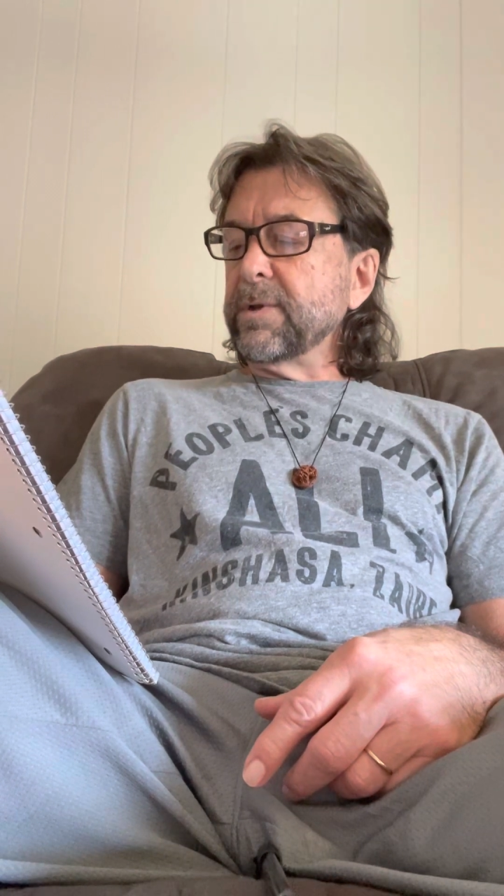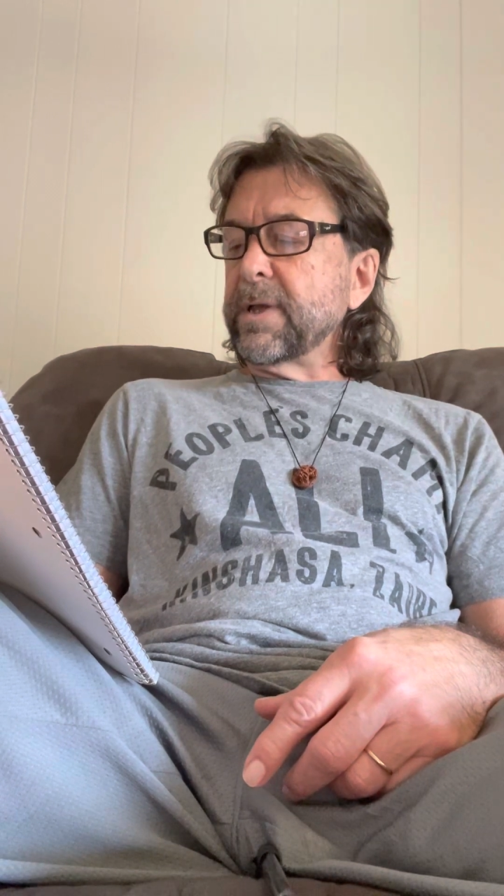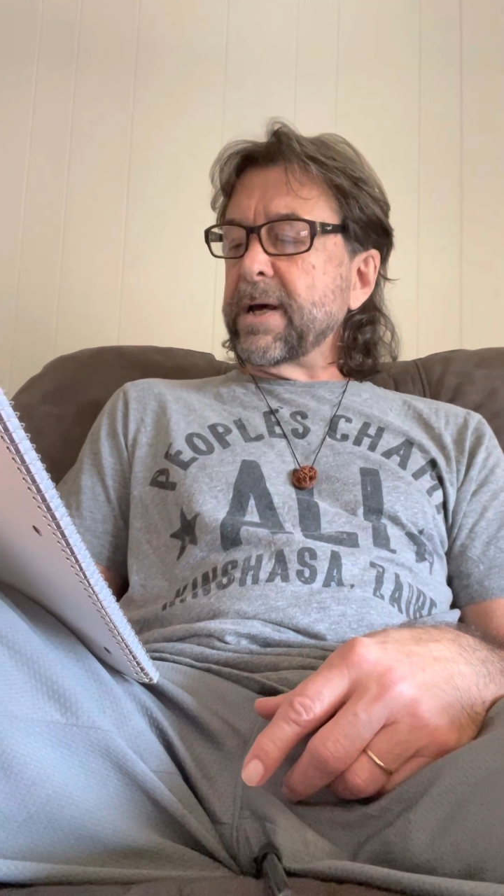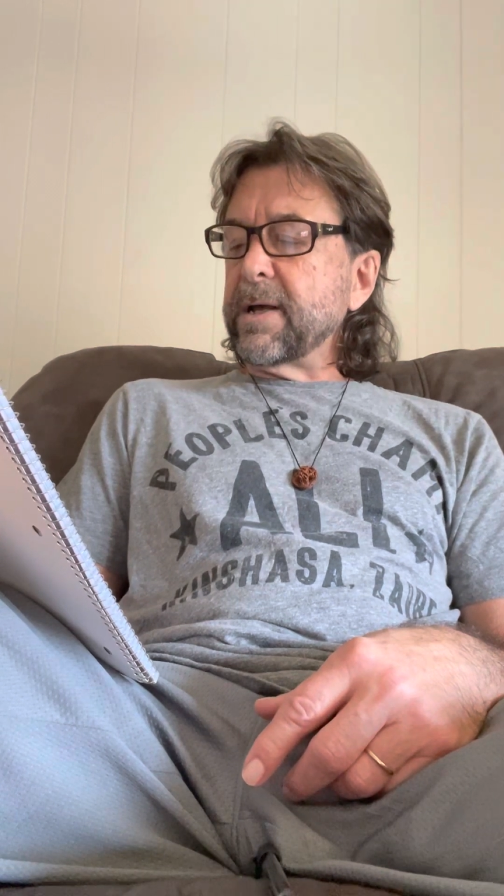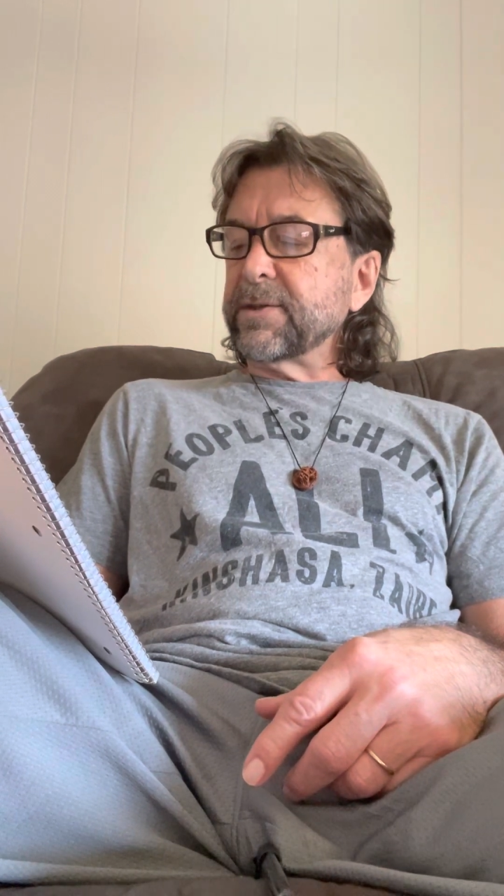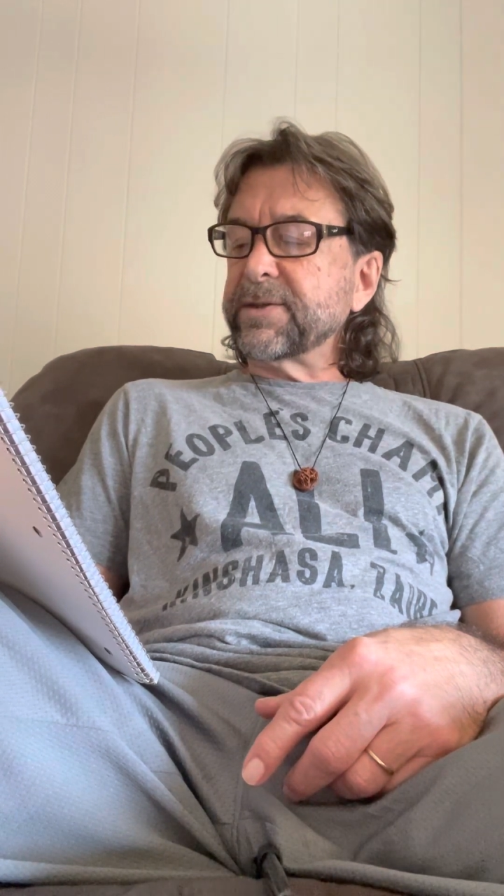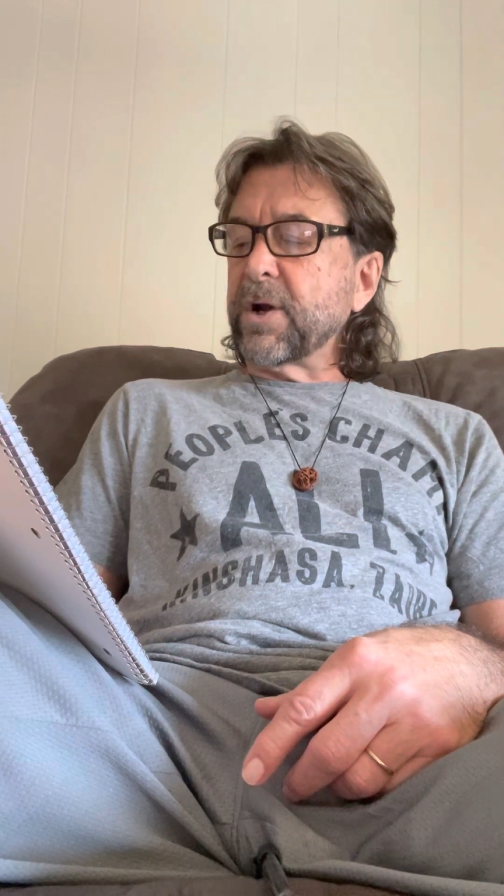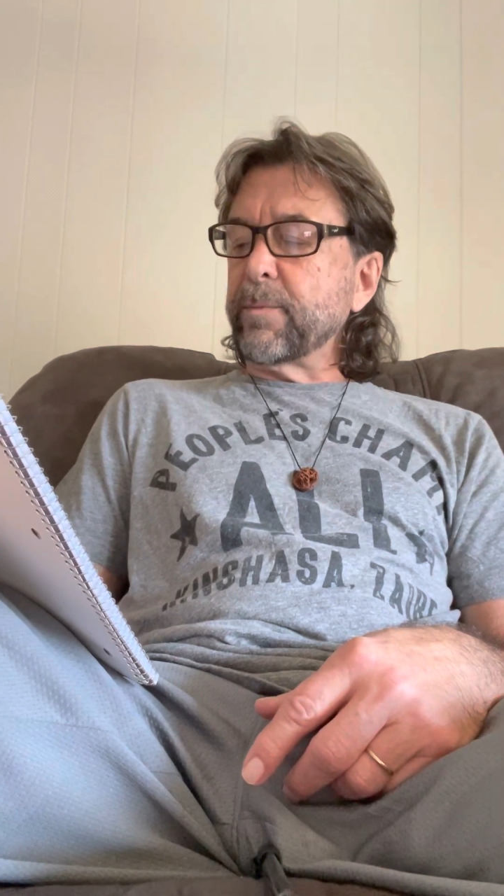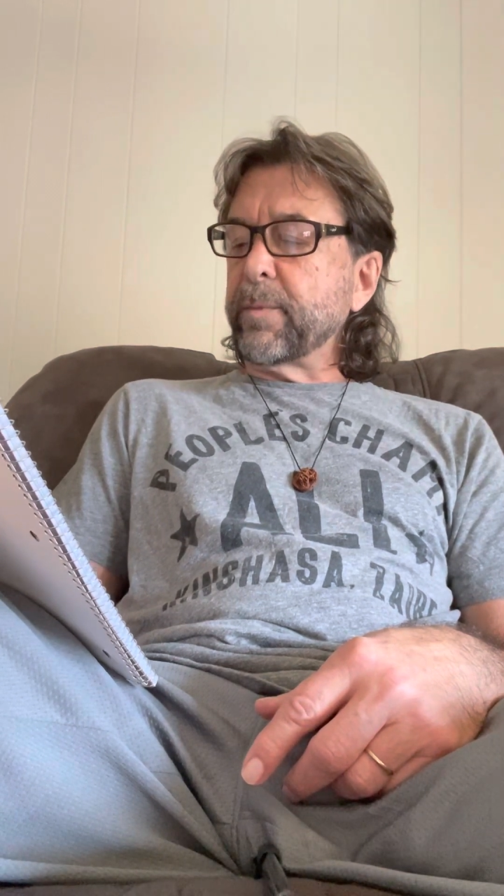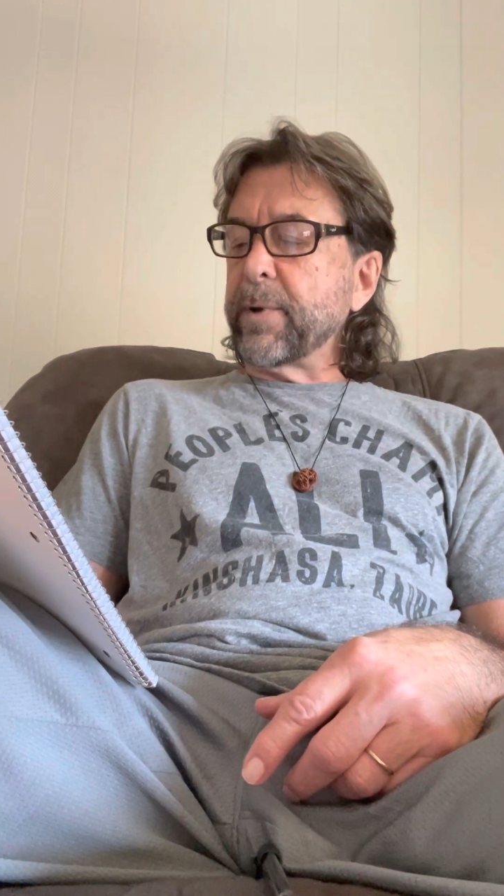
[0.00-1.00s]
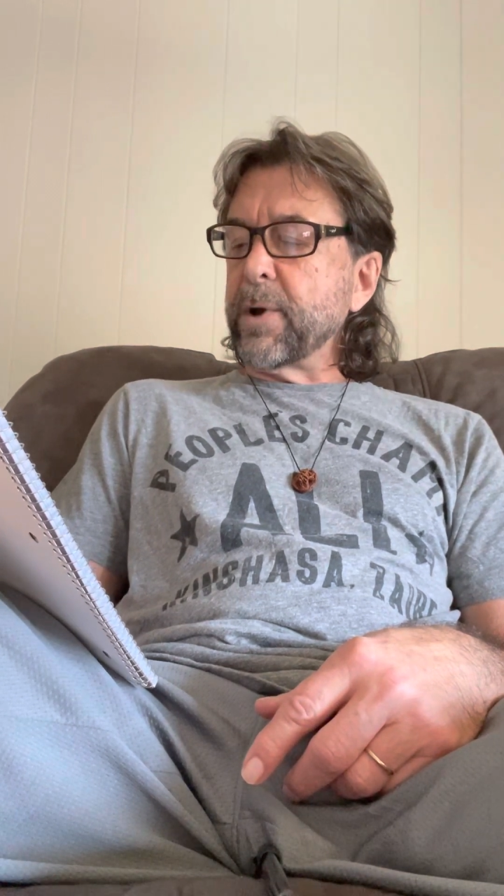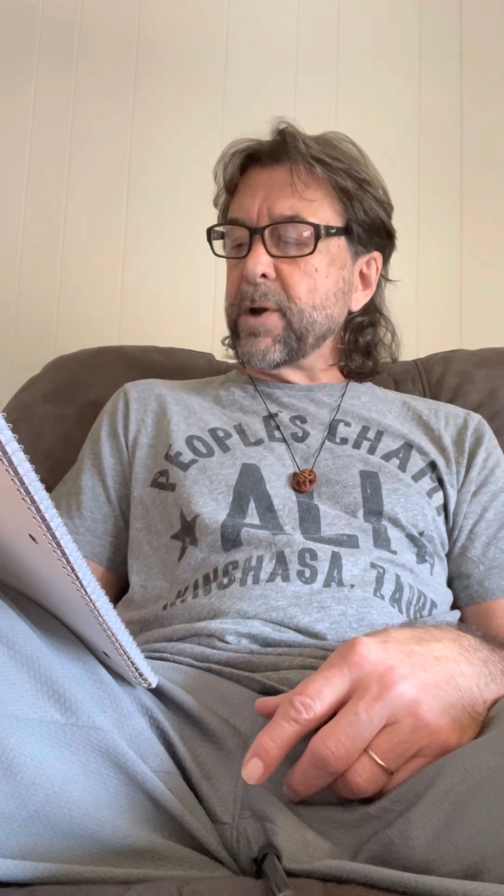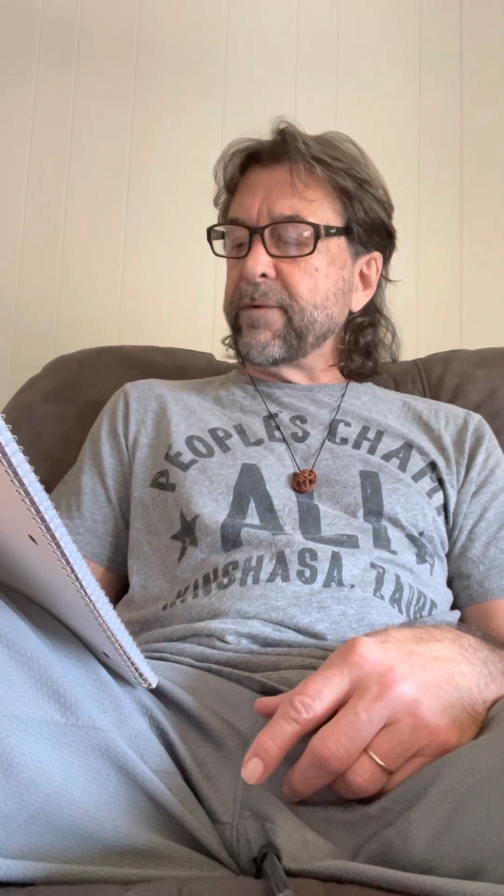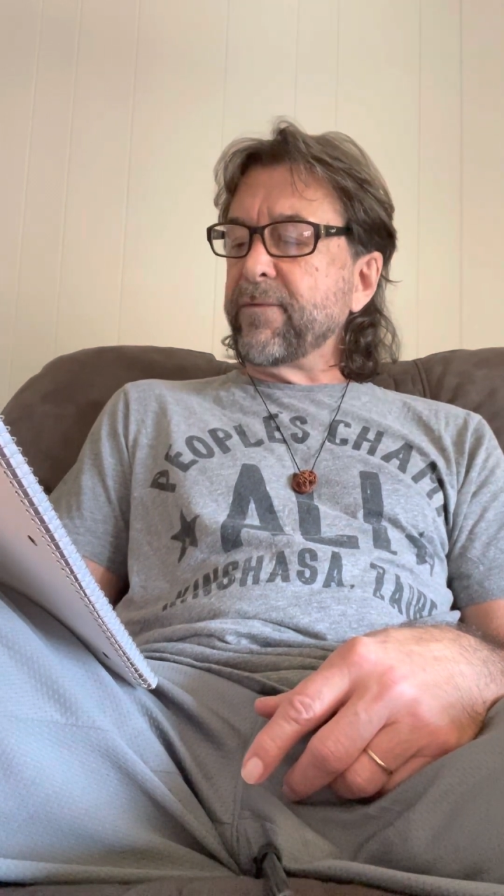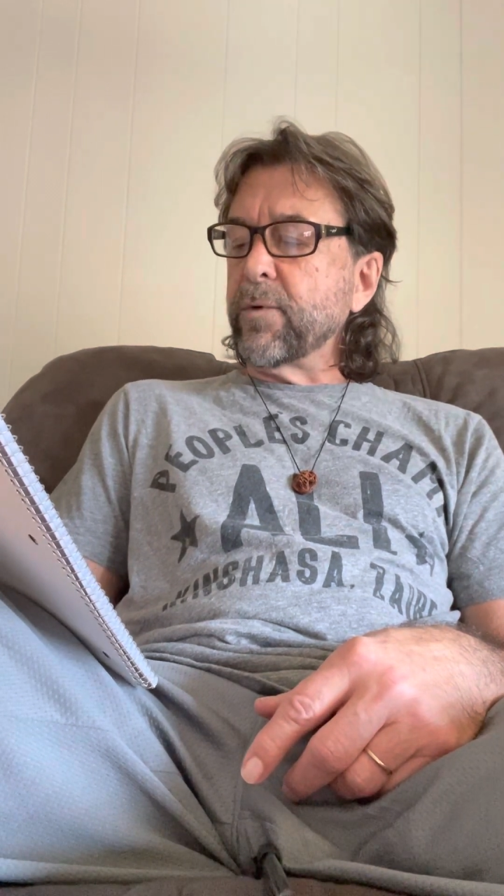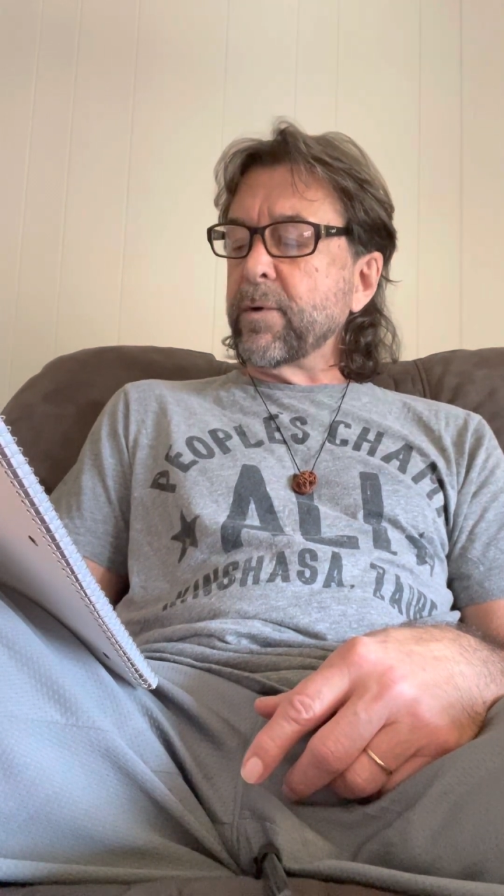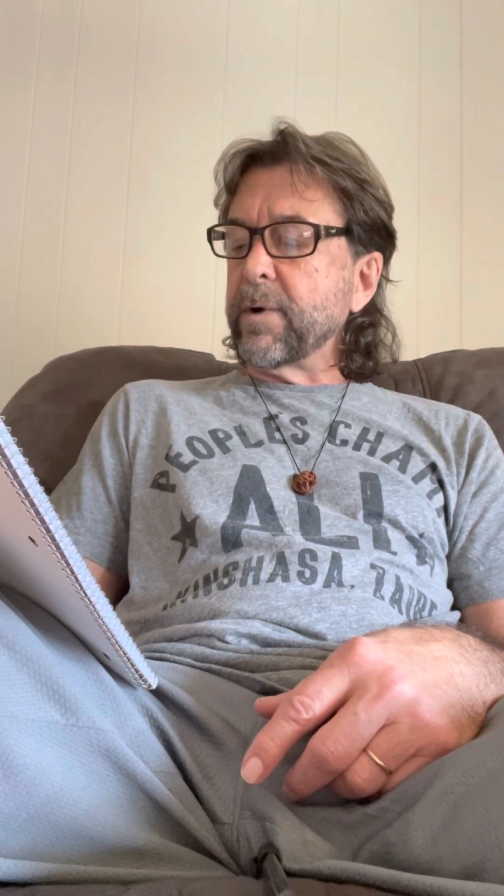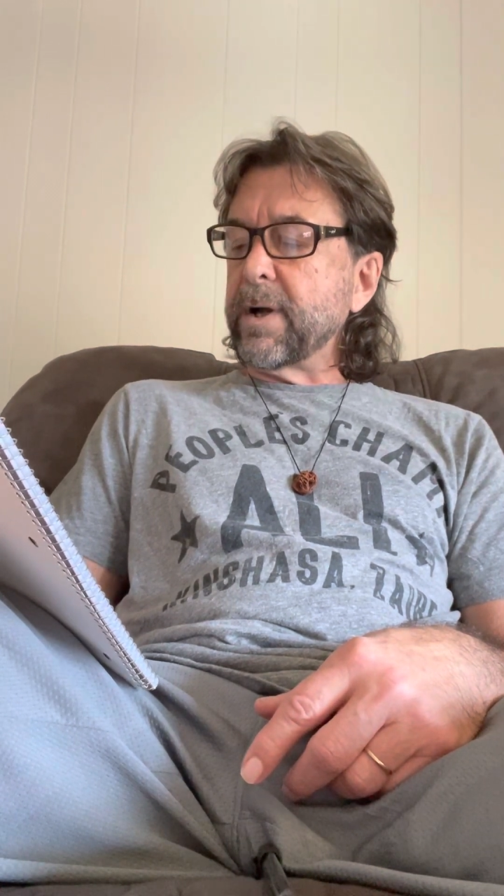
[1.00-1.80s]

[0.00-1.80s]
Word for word: I'll start preparing for